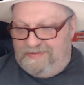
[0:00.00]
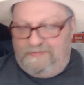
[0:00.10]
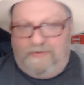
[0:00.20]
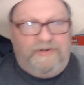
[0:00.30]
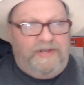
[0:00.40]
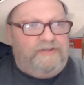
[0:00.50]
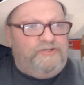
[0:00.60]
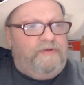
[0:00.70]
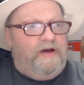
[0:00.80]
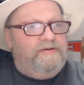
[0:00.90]
my
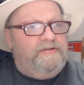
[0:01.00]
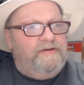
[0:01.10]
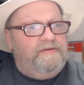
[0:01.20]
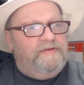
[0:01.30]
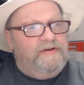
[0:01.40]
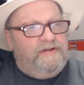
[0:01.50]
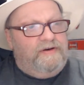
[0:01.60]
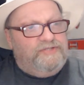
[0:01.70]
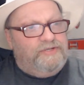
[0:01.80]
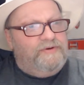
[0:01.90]
next road and
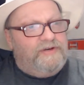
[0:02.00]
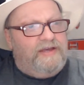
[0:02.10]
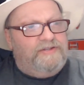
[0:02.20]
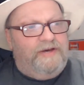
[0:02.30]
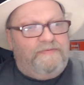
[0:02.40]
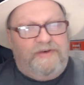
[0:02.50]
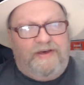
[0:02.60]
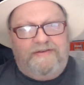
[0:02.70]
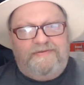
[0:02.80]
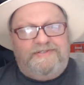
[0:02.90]
I'll sort of catch up with
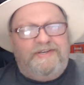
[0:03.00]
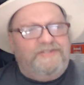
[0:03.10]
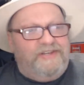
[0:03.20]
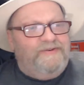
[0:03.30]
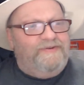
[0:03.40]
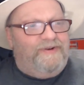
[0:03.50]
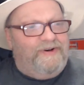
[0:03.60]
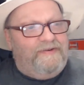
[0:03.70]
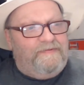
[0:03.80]
you. So he said, all right.